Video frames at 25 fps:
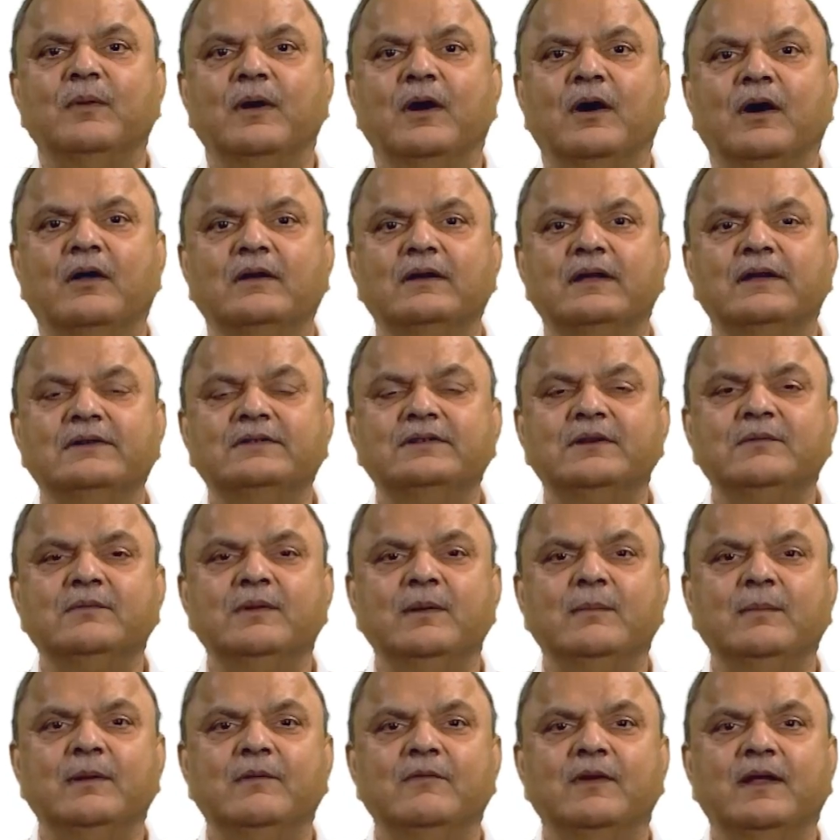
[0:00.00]
organization
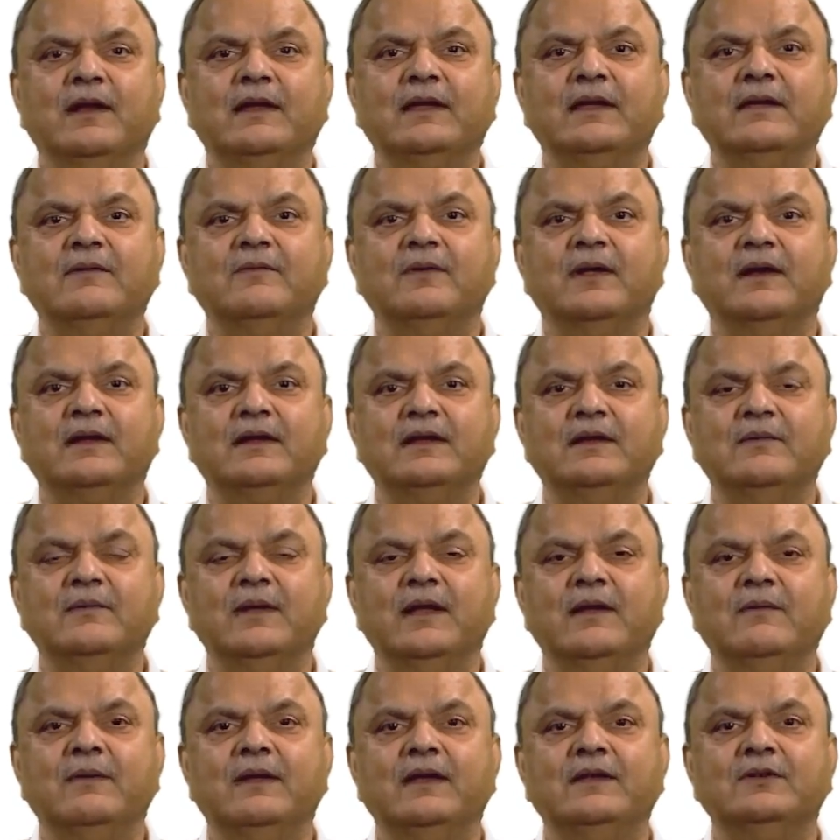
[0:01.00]
will be working
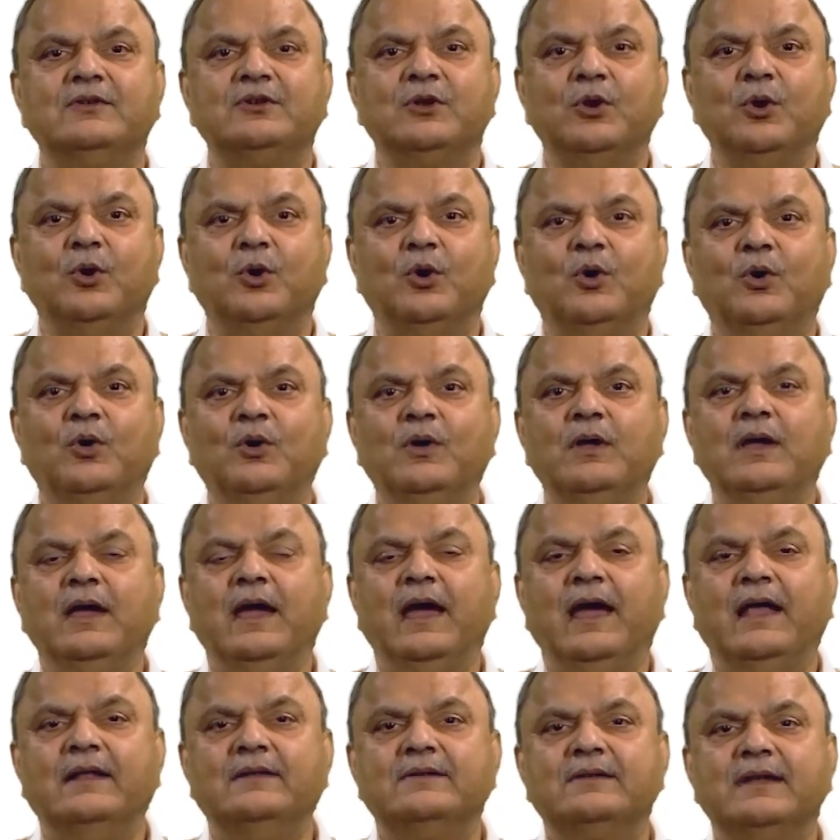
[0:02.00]
very slow
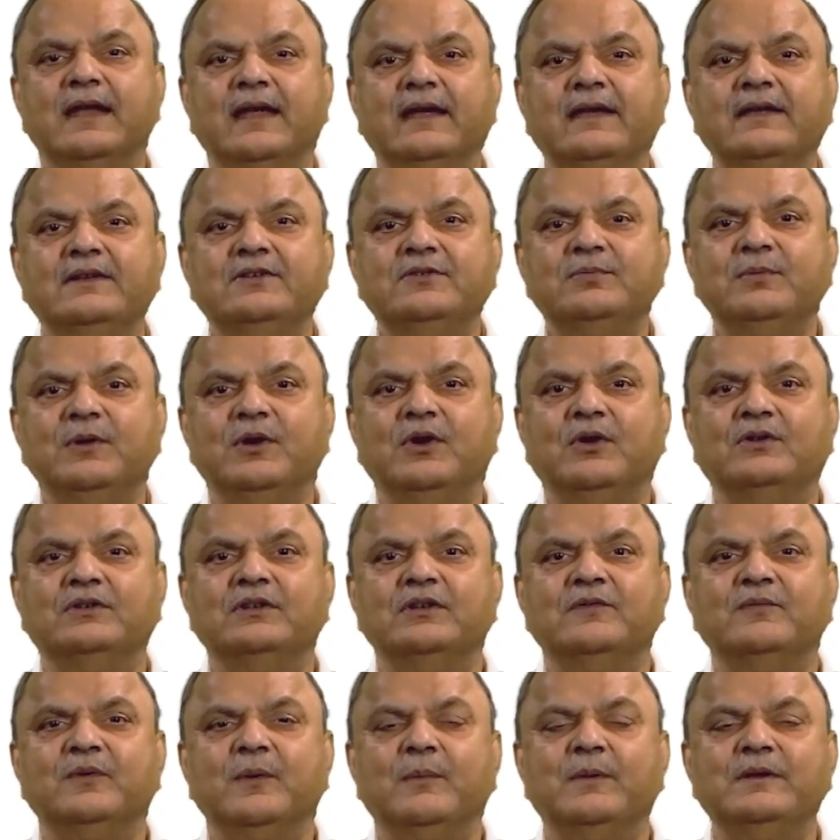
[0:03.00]
and sluggish because
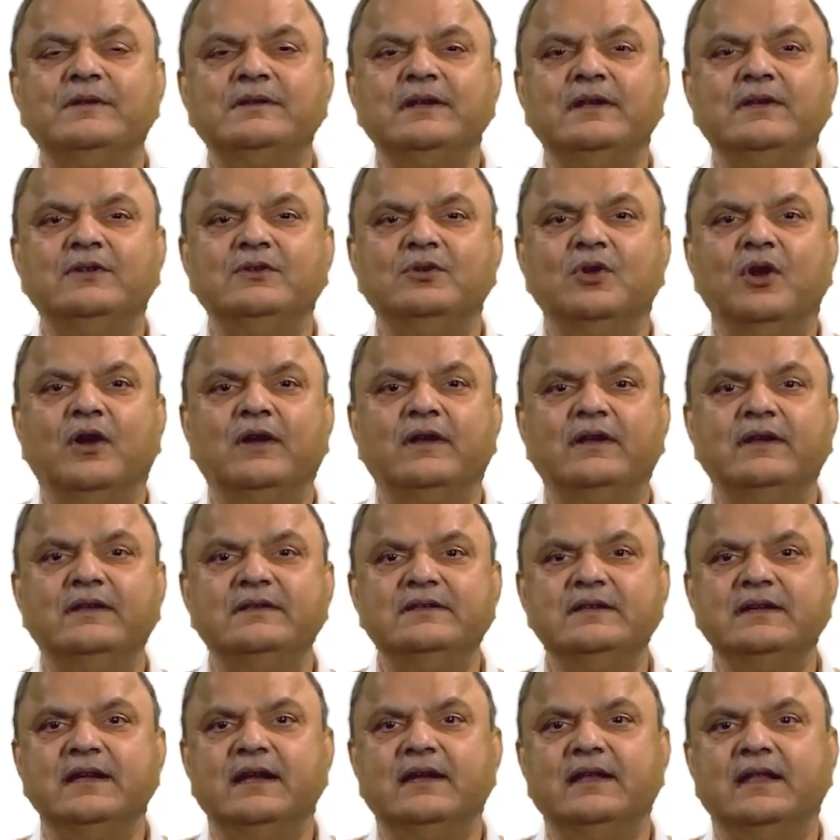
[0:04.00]
information is not
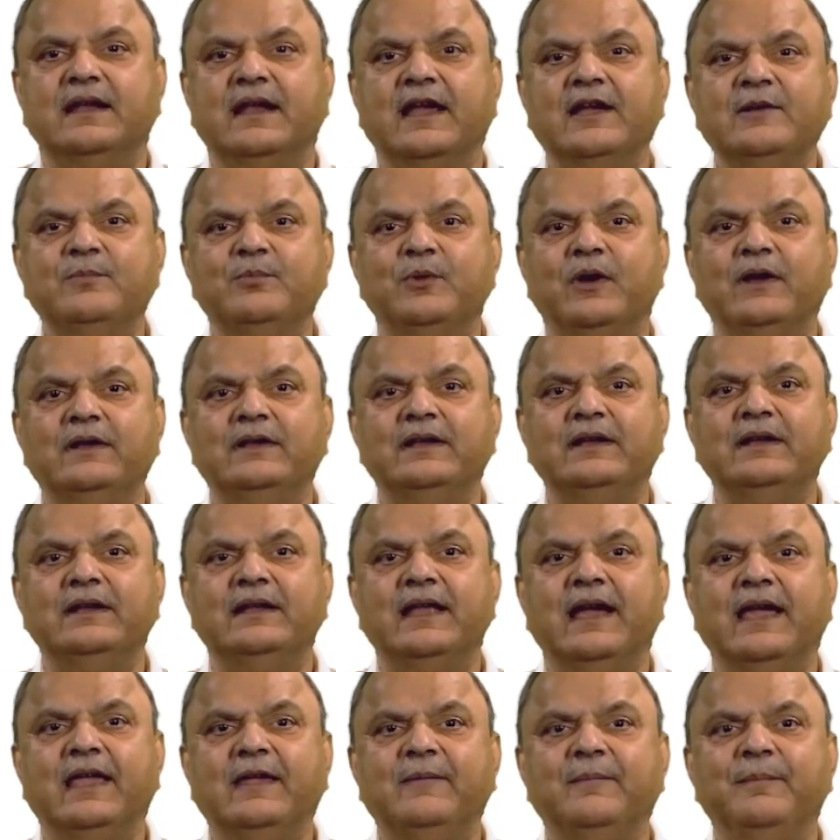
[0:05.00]
reaching at the right point in
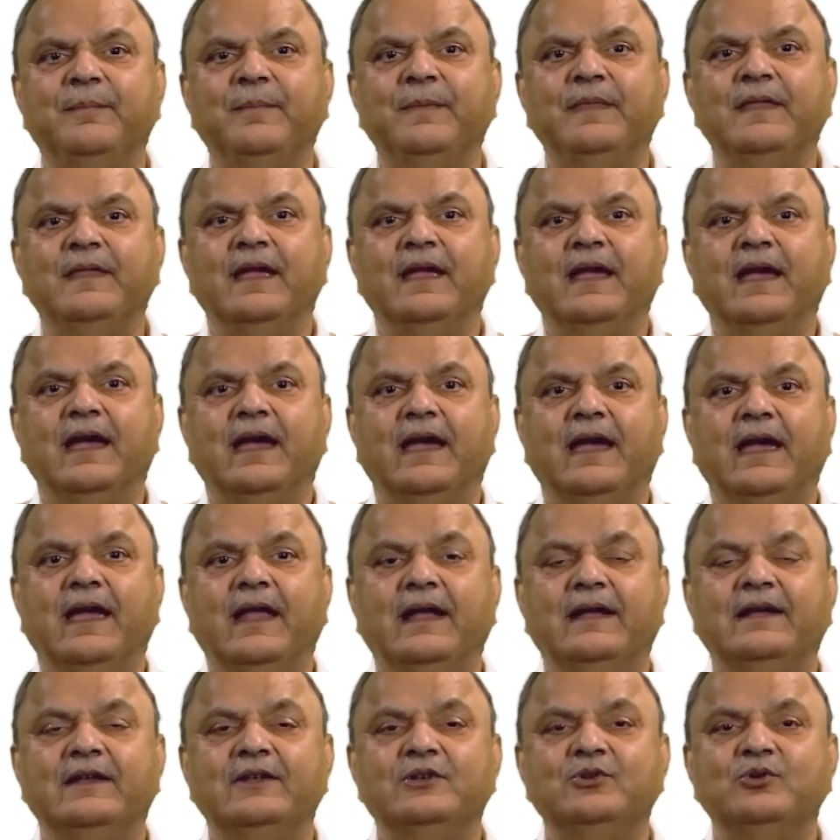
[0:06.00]
time,
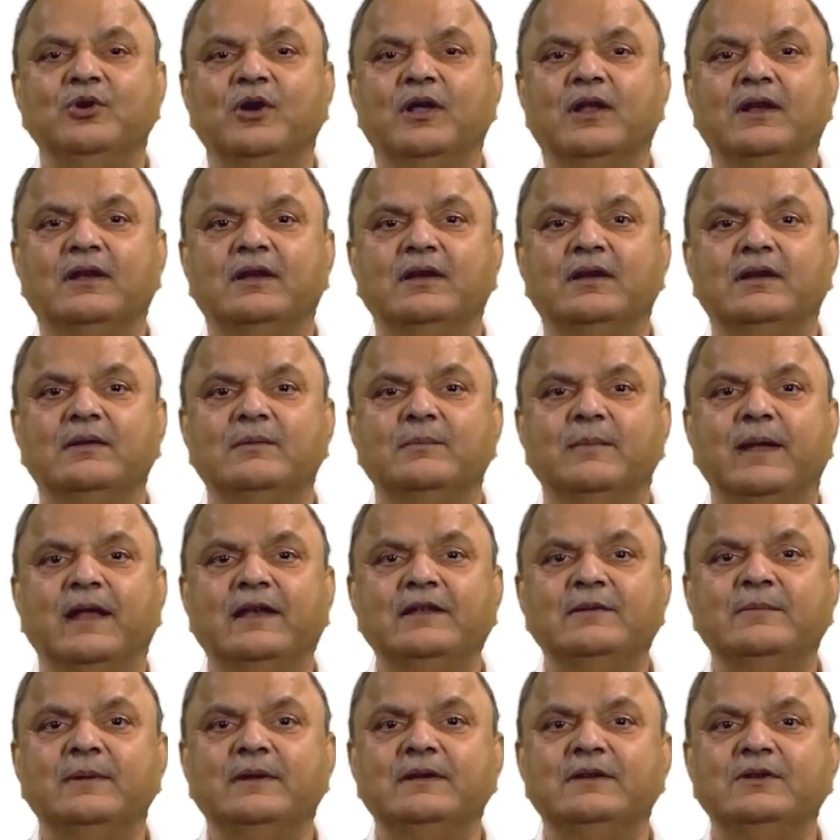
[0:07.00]
and your
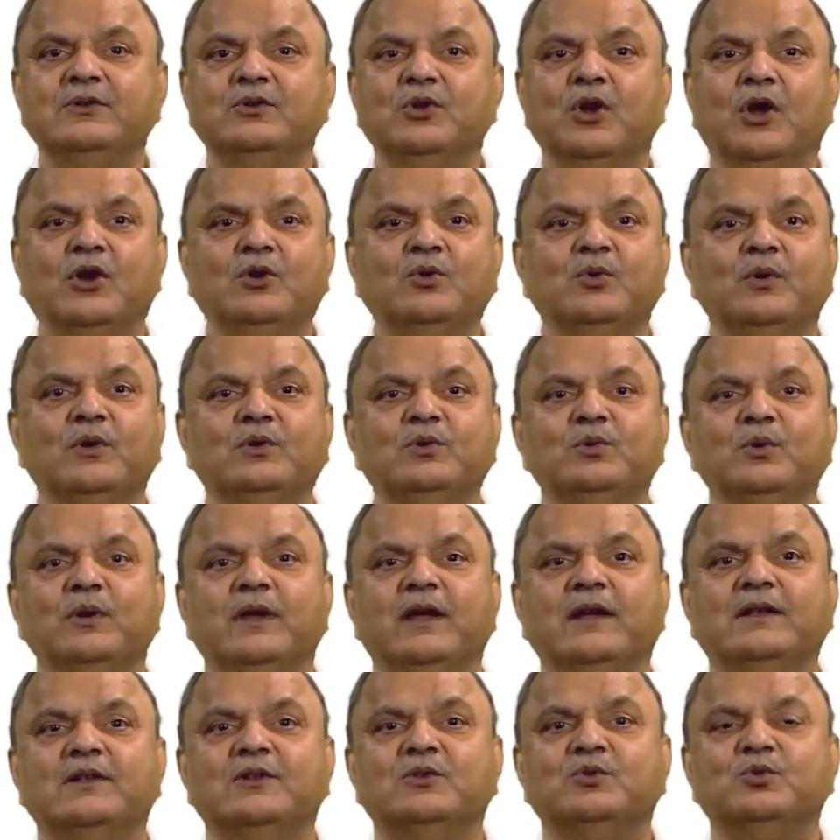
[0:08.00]
management is not going to
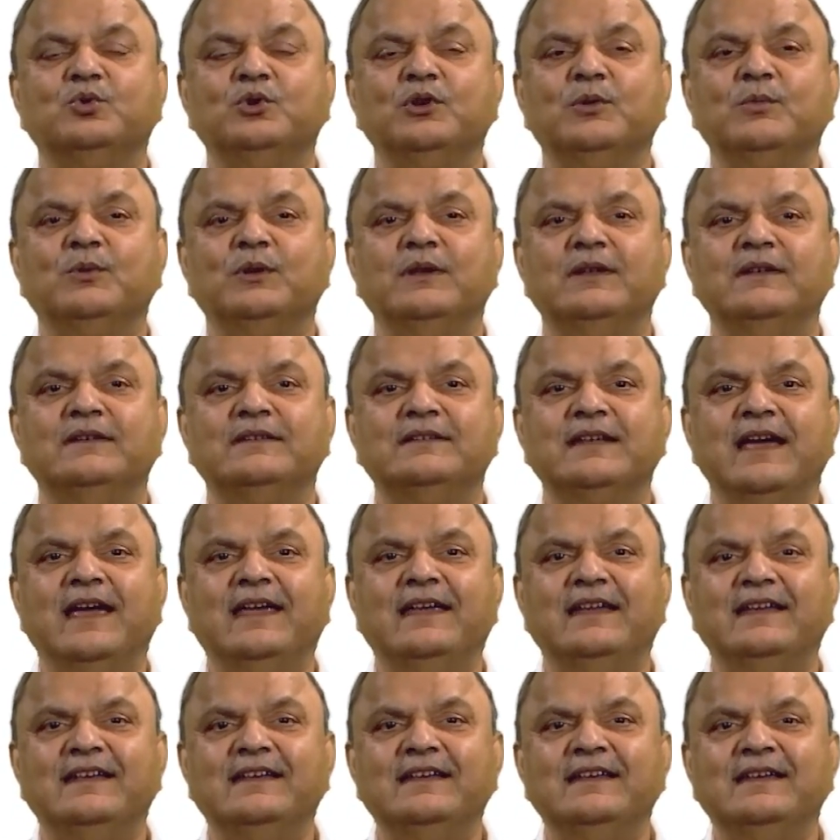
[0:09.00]
get the suitable
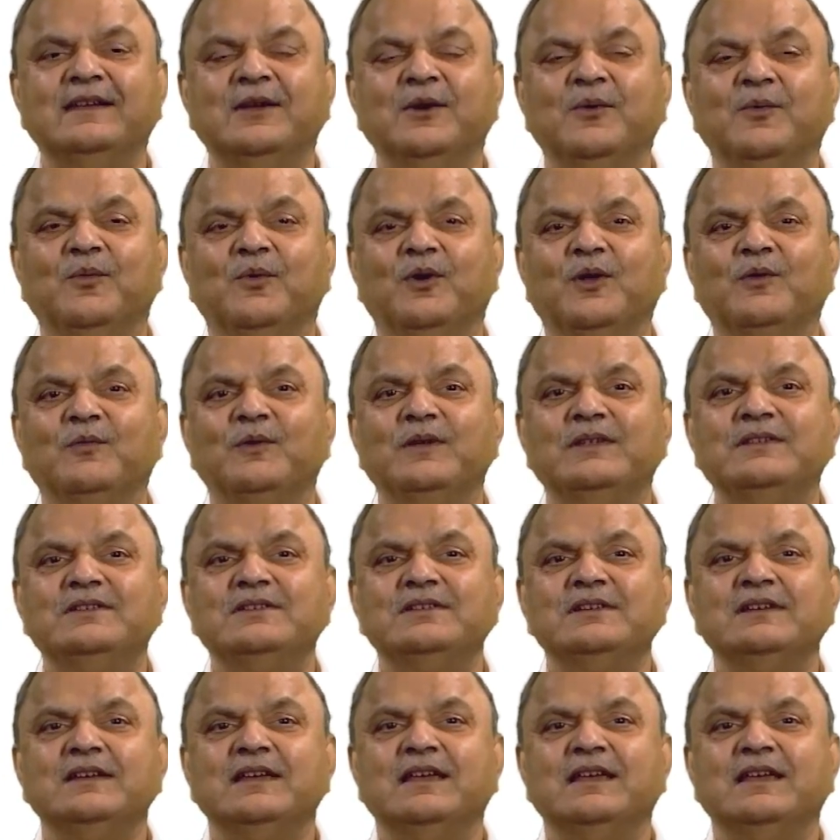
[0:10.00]
insight based